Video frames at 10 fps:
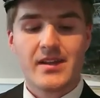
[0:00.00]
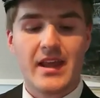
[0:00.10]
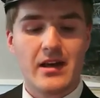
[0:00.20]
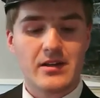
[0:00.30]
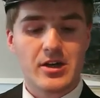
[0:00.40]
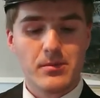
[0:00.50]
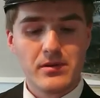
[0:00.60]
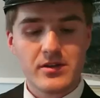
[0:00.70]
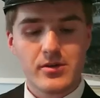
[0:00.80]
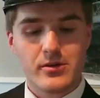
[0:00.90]
they
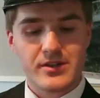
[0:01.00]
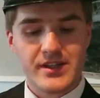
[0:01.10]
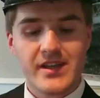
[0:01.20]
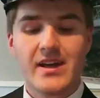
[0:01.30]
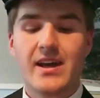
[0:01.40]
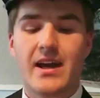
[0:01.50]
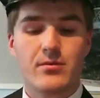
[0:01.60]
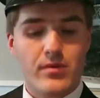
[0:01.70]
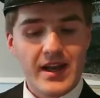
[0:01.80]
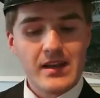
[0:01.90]
uncoupled Gordon
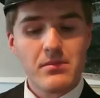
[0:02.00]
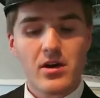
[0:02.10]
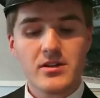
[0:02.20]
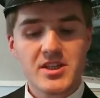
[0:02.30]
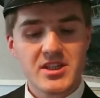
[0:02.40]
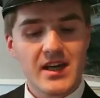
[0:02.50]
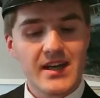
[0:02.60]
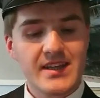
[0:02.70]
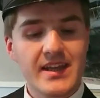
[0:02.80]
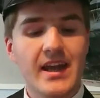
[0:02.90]
and ran him on a
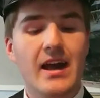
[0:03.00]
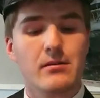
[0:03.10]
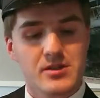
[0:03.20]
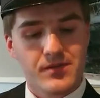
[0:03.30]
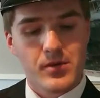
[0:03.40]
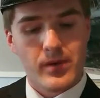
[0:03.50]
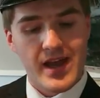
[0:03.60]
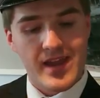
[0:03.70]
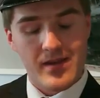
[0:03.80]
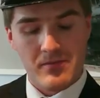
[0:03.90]
siding out of the
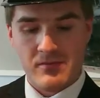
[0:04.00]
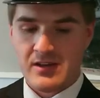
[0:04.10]
way.